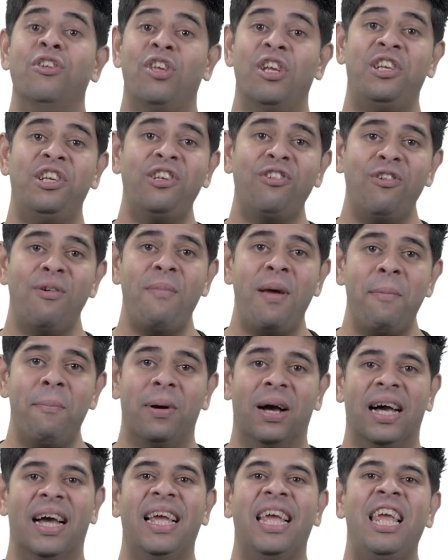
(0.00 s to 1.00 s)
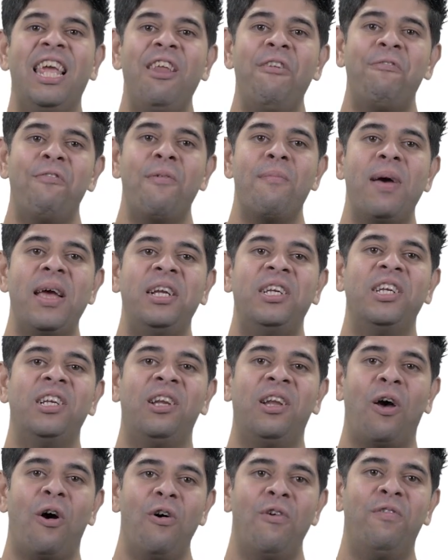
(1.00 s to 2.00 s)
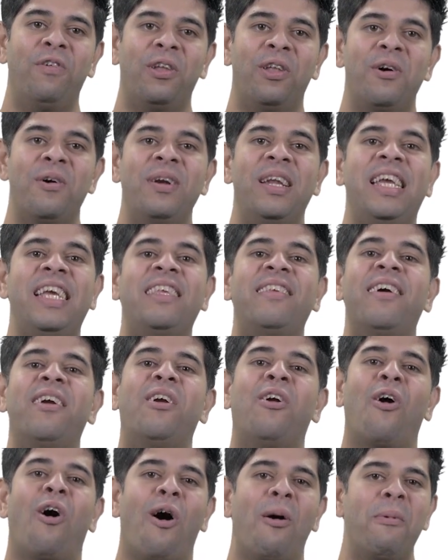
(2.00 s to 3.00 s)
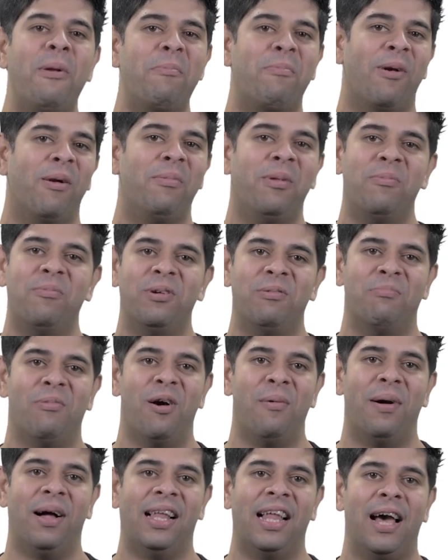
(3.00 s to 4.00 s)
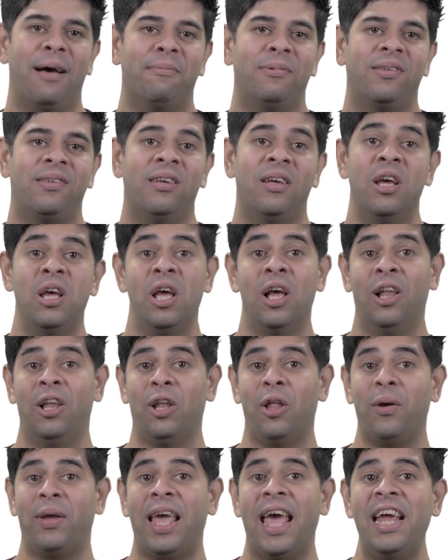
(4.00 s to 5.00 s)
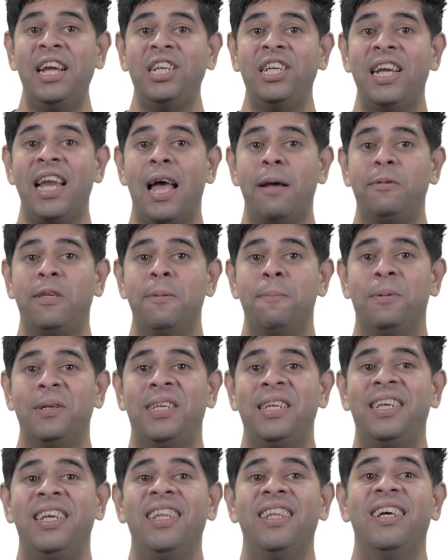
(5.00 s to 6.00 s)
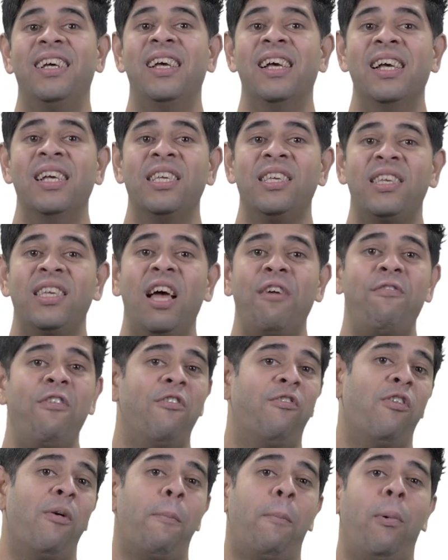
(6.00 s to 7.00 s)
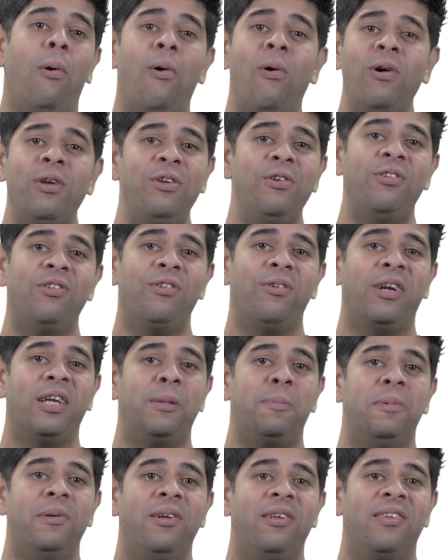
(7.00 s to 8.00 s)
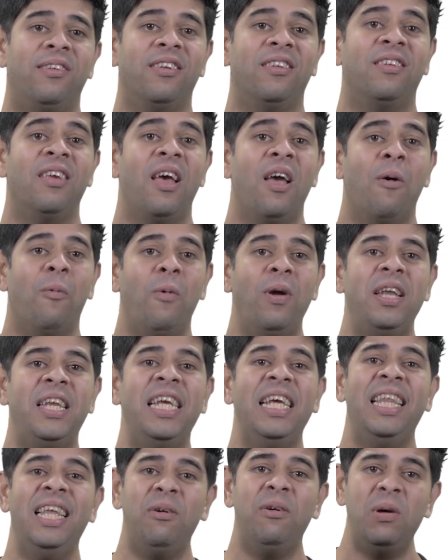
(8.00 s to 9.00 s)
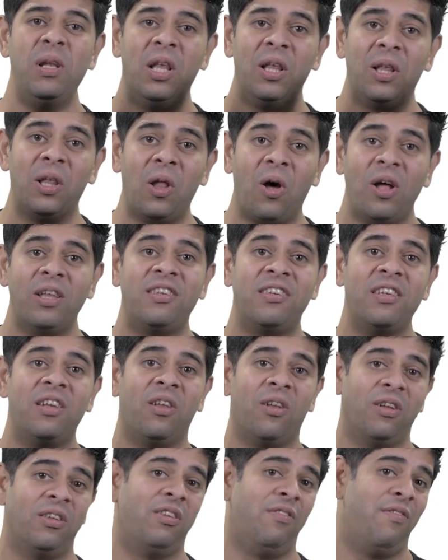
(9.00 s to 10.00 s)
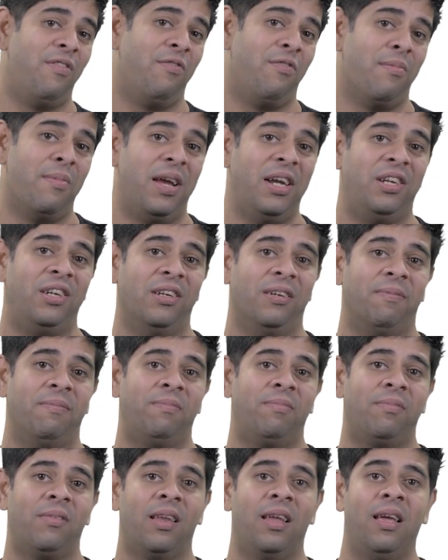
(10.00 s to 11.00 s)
So just remember, information overload is a common problem with mobile apps. Location apps in particular suffer from poor user experiences when dealing with lots and lots of information.